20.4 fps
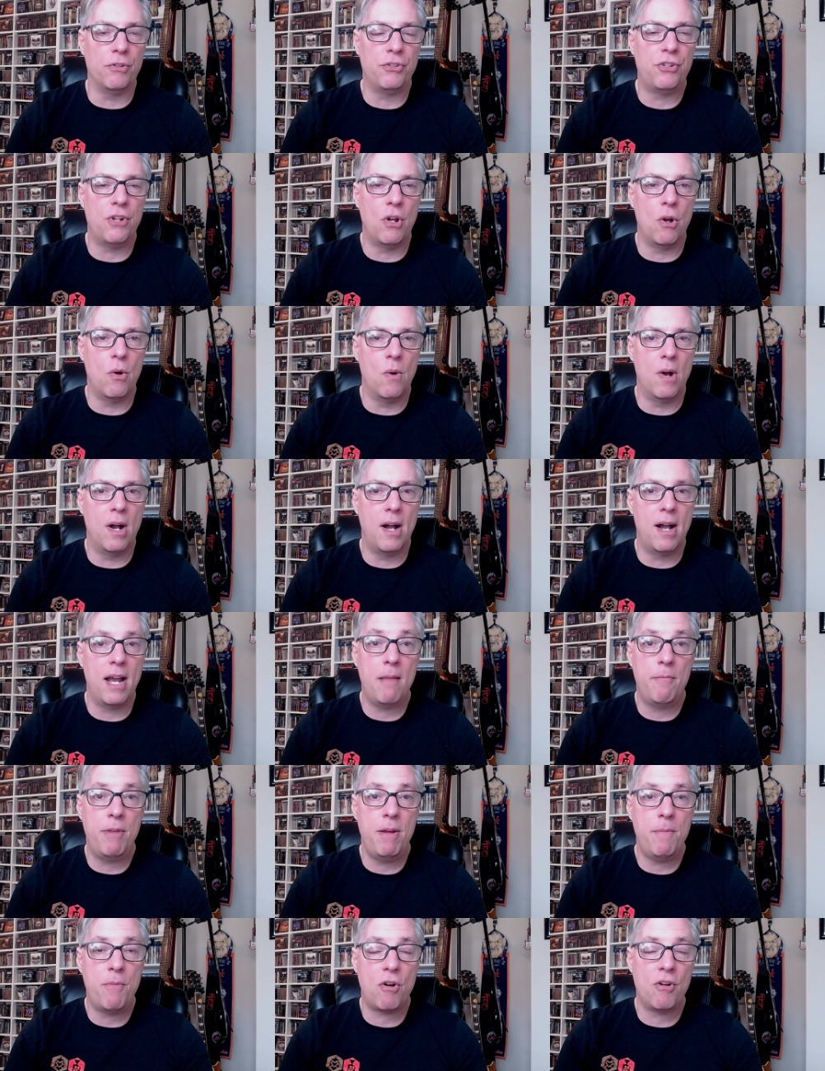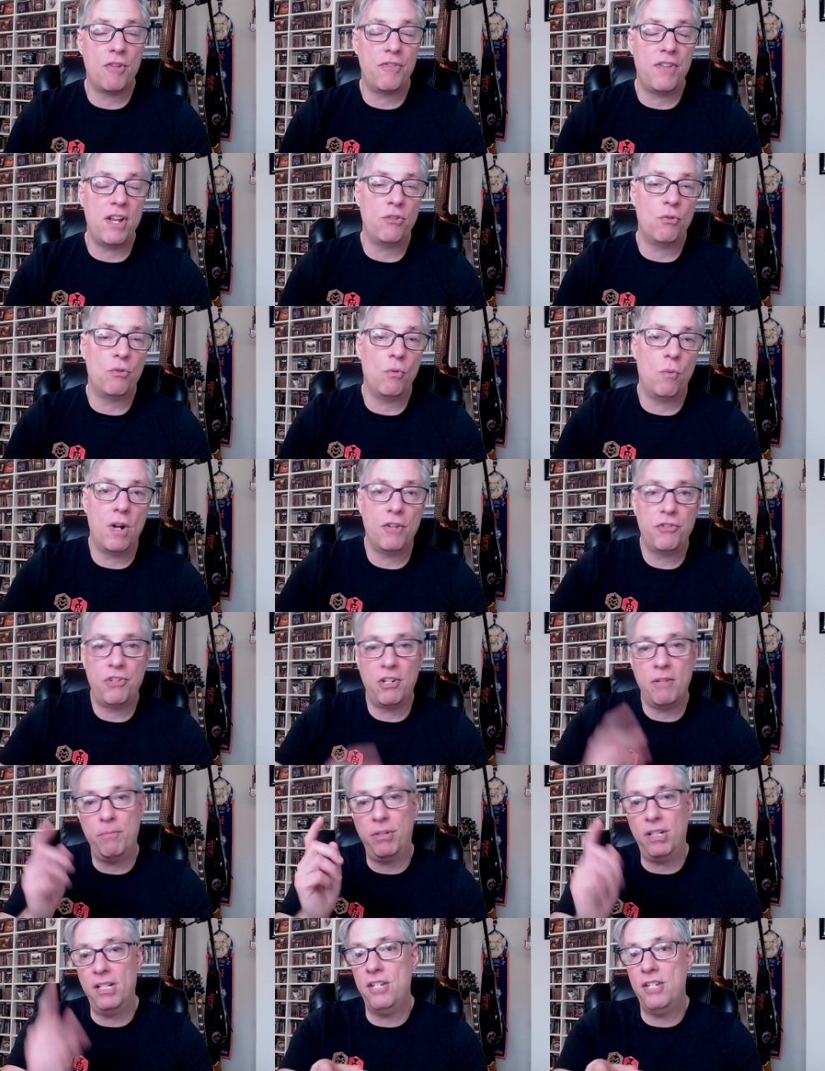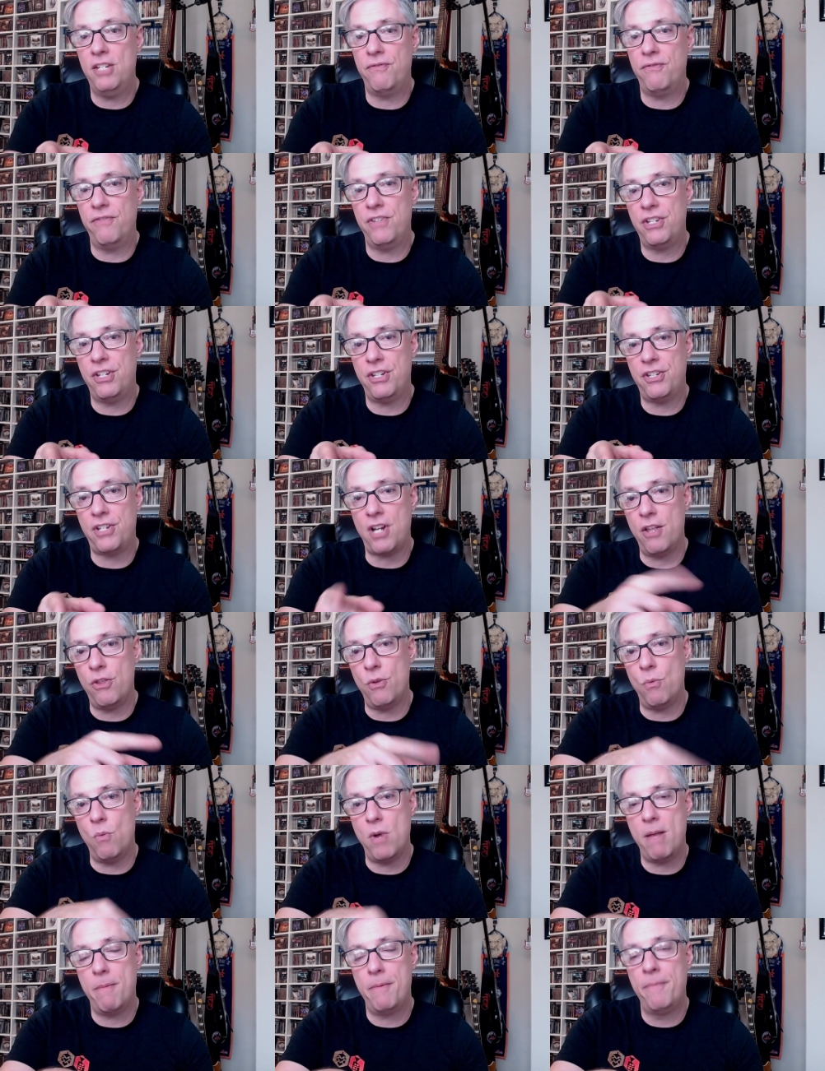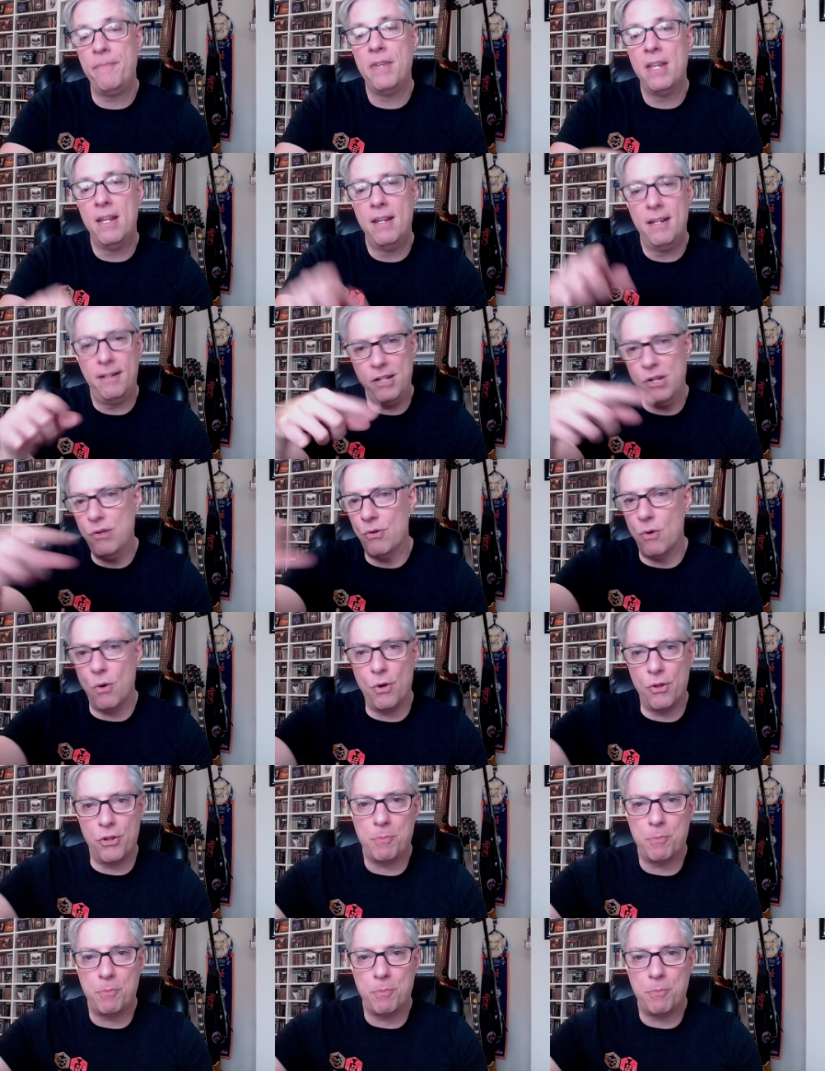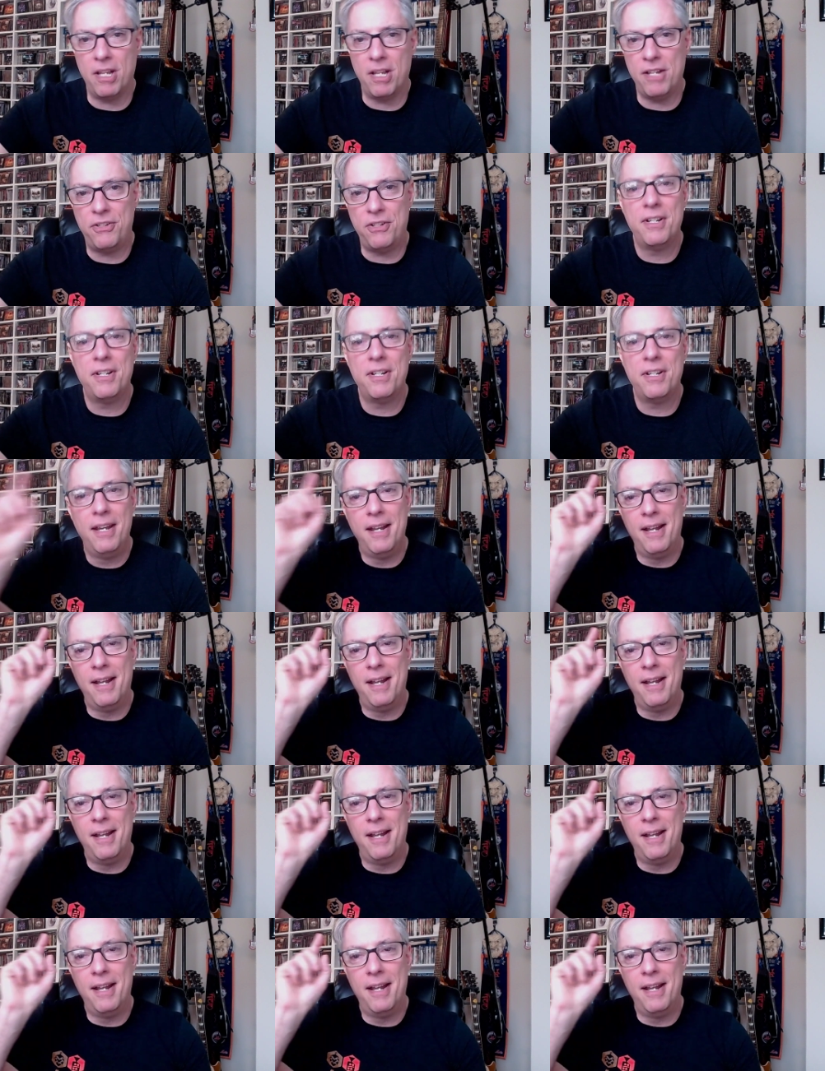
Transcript: So uh, I am Pete Pardo. Thanks for watching. Please visit us on the web. You know all those places.